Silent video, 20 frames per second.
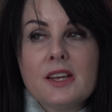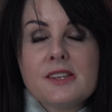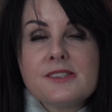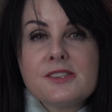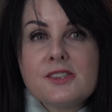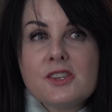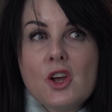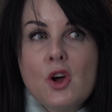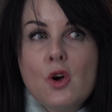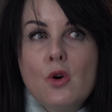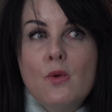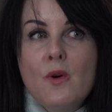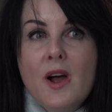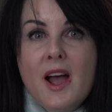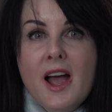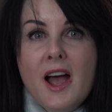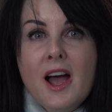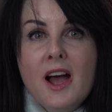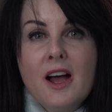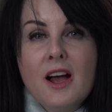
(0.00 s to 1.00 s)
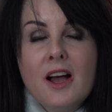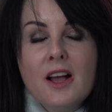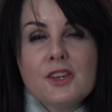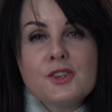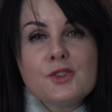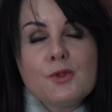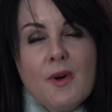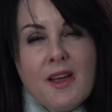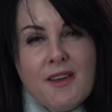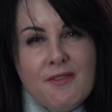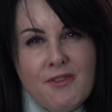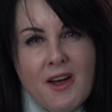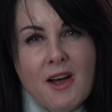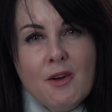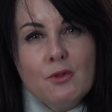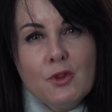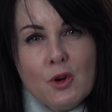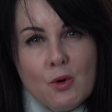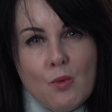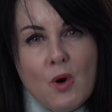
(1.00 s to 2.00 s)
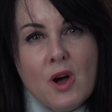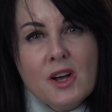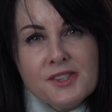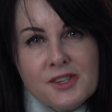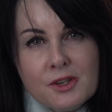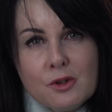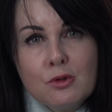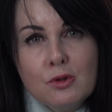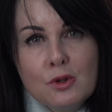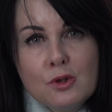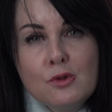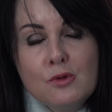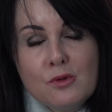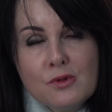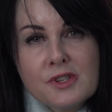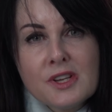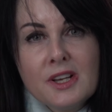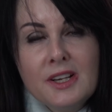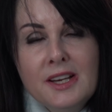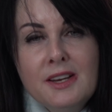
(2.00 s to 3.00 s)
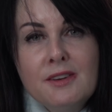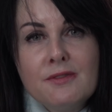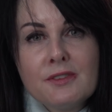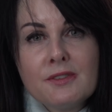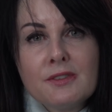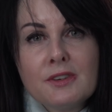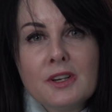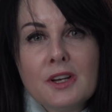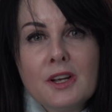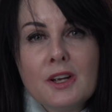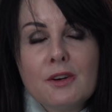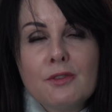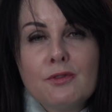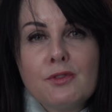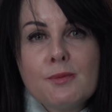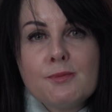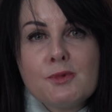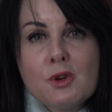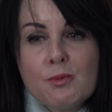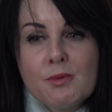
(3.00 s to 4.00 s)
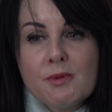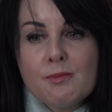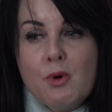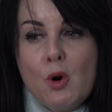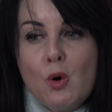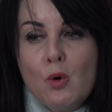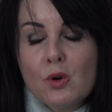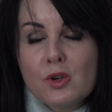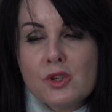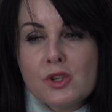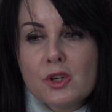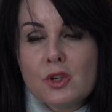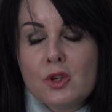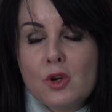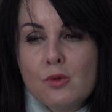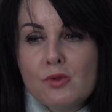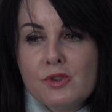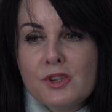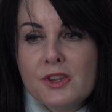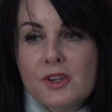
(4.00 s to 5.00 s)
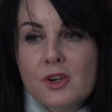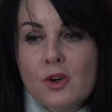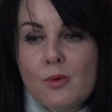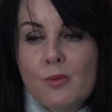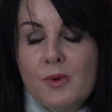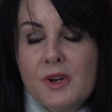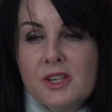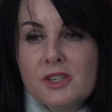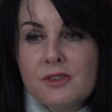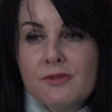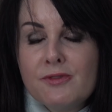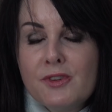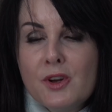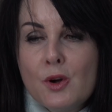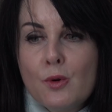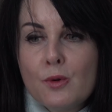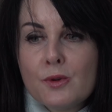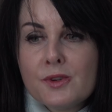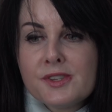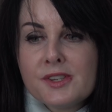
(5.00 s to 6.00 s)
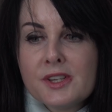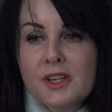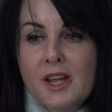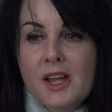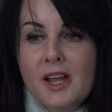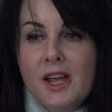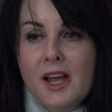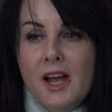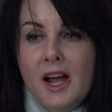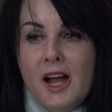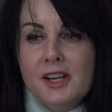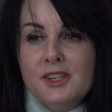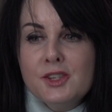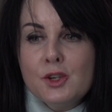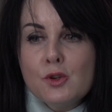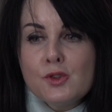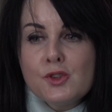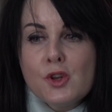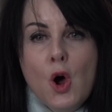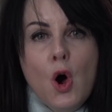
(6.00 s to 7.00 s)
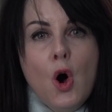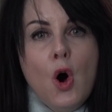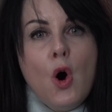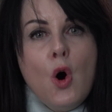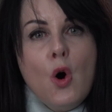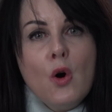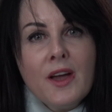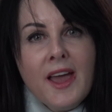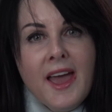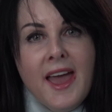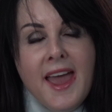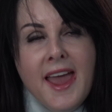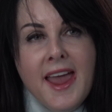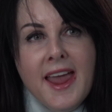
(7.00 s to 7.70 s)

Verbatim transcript: So, uh, so I found there was a cruise leaving from Dublin port going to the Norwegian fjords. And she goes, okay.